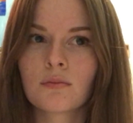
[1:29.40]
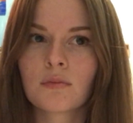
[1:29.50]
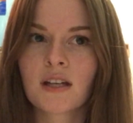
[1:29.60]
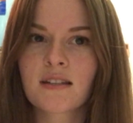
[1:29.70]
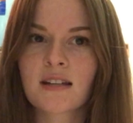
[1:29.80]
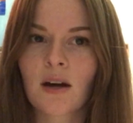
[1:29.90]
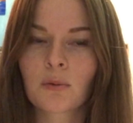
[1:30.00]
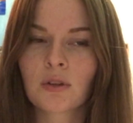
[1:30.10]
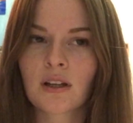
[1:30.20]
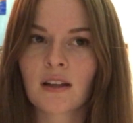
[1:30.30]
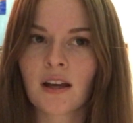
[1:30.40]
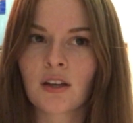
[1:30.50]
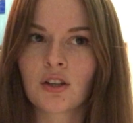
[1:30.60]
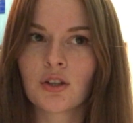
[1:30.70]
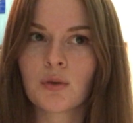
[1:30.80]
it's not really
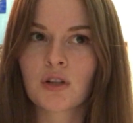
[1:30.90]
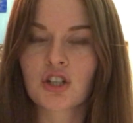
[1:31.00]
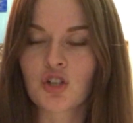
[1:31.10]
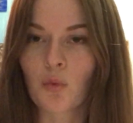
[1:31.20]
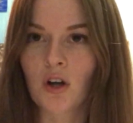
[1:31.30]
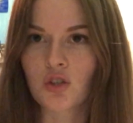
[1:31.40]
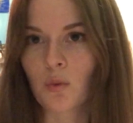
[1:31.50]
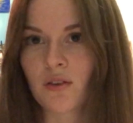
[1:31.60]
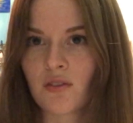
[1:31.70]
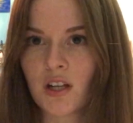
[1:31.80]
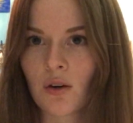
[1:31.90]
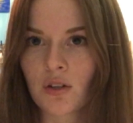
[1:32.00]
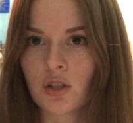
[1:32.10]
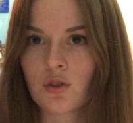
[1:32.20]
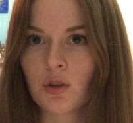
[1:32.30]
like you can just watch one video on
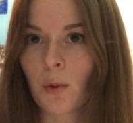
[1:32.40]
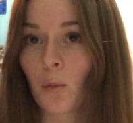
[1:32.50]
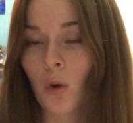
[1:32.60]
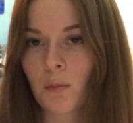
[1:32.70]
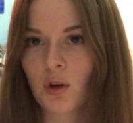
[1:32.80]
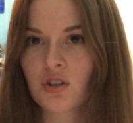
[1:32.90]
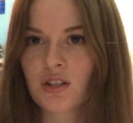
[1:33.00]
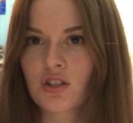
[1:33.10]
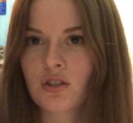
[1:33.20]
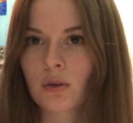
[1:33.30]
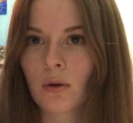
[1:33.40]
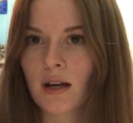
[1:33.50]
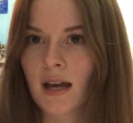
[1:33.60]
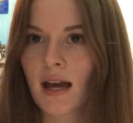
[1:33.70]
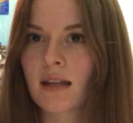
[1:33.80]
YouTube on one person's
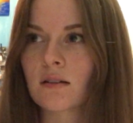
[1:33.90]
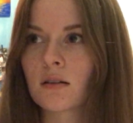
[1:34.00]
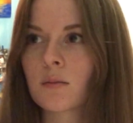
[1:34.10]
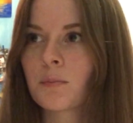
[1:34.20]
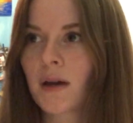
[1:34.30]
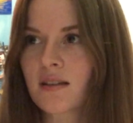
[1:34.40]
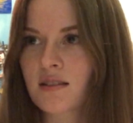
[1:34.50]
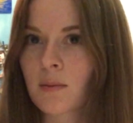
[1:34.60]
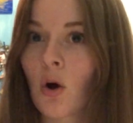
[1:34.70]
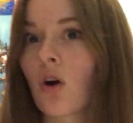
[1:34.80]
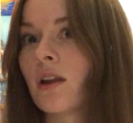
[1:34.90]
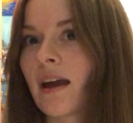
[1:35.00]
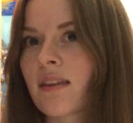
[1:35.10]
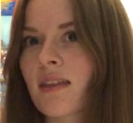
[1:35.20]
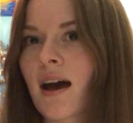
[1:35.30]
story and base them all
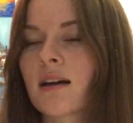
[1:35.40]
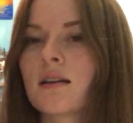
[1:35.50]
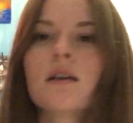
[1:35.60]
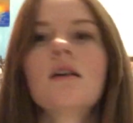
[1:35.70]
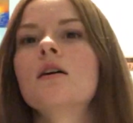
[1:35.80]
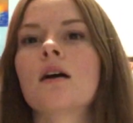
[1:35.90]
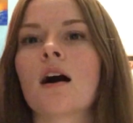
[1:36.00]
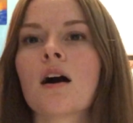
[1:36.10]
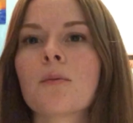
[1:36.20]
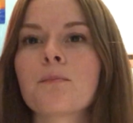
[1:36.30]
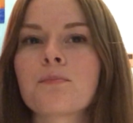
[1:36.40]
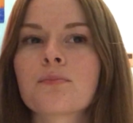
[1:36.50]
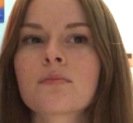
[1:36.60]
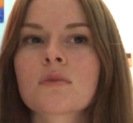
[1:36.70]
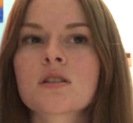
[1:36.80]
like that.
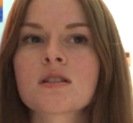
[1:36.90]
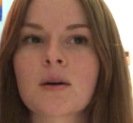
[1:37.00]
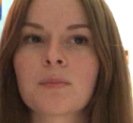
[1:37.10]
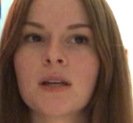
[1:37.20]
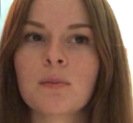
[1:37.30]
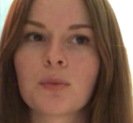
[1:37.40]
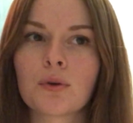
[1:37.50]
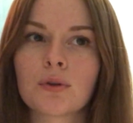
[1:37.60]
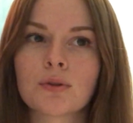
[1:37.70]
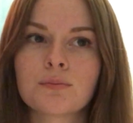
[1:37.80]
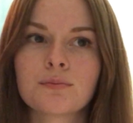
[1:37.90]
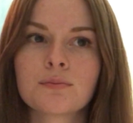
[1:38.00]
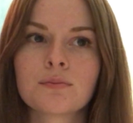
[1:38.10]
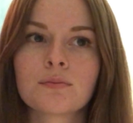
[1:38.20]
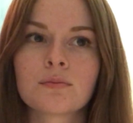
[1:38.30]
Some people,
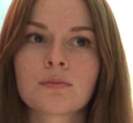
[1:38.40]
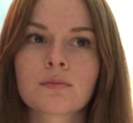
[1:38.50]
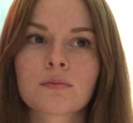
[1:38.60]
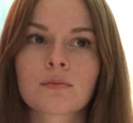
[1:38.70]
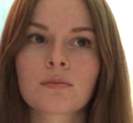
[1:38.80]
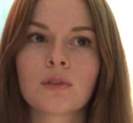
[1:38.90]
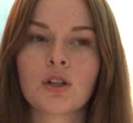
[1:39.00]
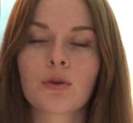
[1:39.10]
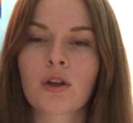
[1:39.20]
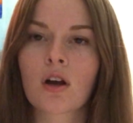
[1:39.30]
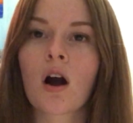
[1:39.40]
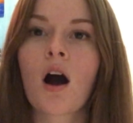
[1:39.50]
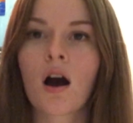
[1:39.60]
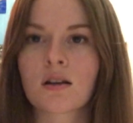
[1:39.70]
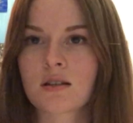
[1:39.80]
you know, the
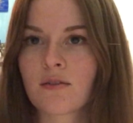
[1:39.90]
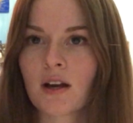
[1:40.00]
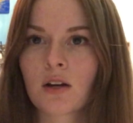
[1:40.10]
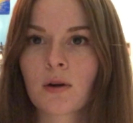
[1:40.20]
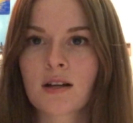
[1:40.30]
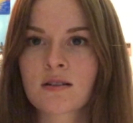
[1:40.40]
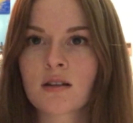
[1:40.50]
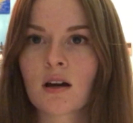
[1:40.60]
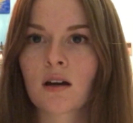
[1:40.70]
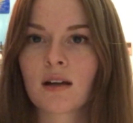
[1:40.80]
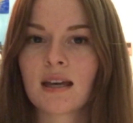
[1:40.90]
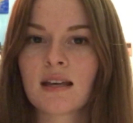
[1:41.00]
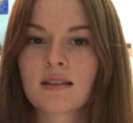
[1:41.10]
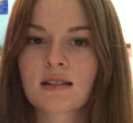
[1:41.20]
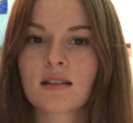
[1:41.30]
cause of anorexia
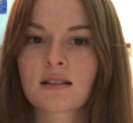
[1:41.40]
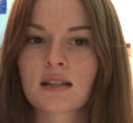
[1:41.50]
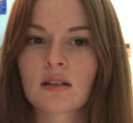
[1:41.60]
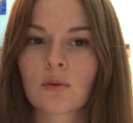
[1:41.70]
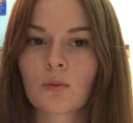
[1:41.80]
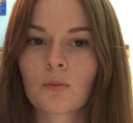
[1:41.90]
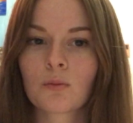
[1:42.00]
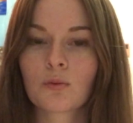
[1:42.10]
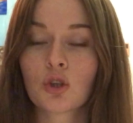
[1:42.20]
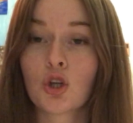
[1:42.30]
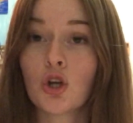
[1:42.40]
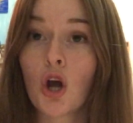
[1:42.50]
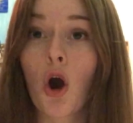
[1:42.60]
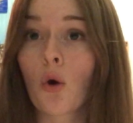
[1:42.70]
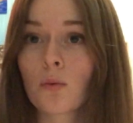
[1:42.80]
isn't
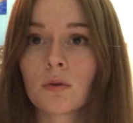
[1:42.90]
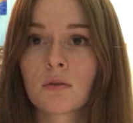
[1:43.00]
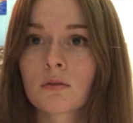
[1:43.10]
known.